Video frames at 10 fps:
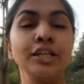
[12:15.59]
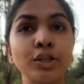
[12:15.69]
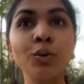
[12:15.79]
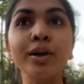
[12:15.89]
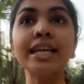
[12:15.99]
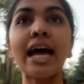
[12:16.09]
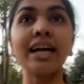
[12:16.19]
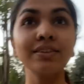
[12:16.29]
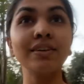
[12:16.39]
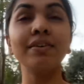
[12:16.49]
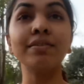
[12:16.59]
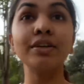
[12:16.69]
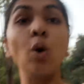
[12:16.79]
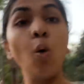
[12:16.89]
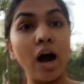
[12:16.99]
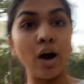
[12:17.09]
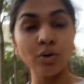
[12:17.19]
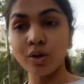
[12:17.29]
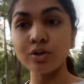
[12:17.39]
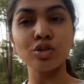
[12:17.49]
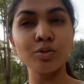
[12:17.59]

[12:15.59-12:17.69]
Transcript: do it actively when we go out also.